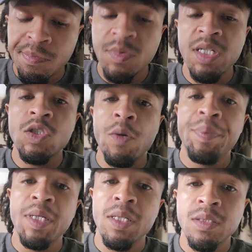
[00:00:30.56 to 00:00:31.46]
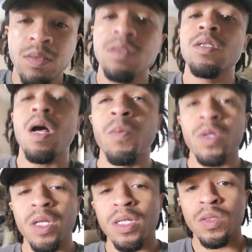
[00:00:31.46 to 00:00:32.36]
XRP. Couple of
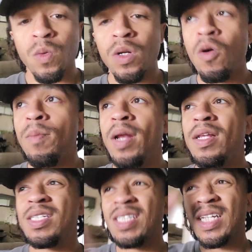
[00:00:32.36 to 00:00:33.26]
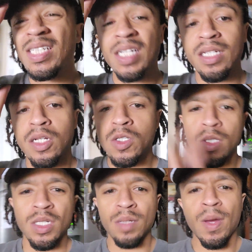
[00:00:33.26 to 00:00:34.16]
things I want to know about. There's a
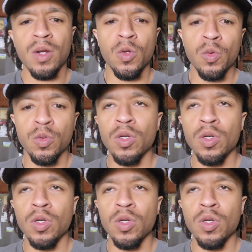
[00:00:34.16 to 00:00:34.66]
decent amount of news.